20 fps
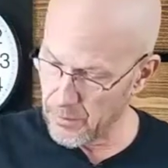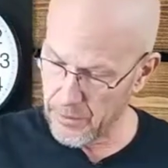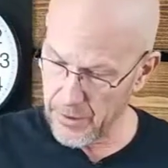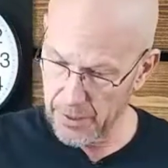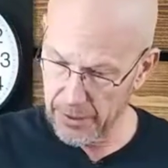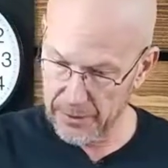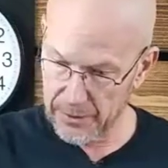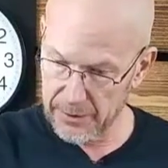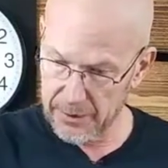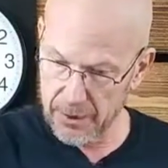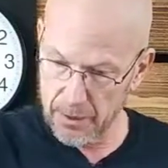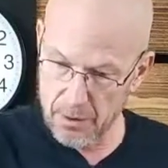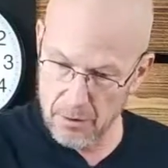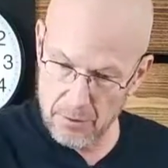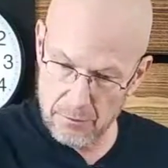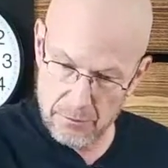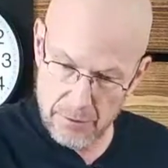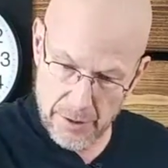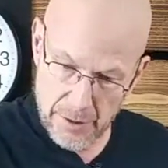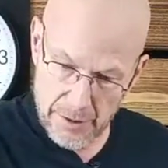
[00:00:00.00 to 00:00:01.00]
thing of
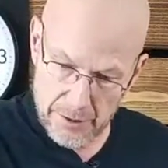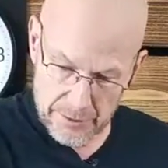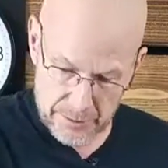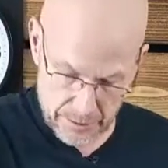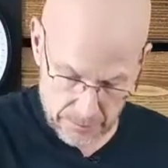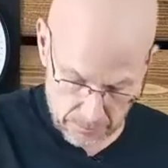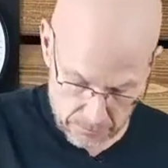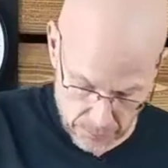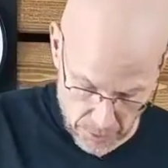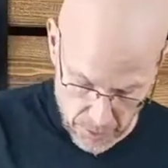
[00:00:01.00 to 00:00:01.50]
celery, some